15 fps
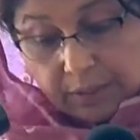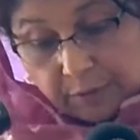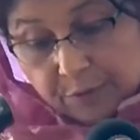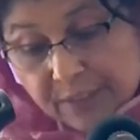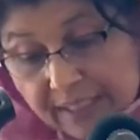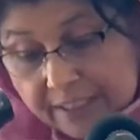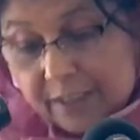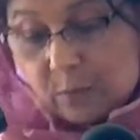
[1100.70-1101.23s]

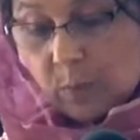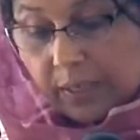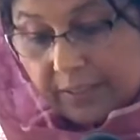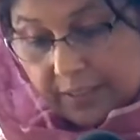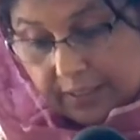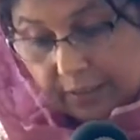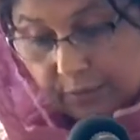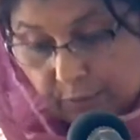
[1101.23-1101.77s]
feeling
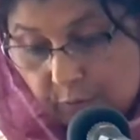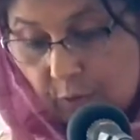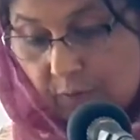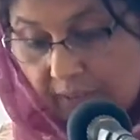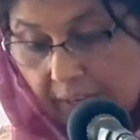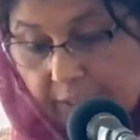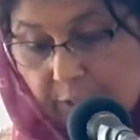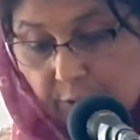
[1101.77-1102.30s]
wonder for
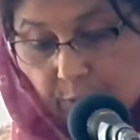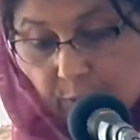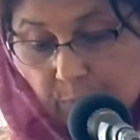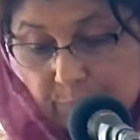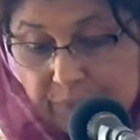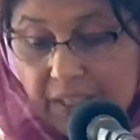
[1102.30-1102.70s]
Vaheguru,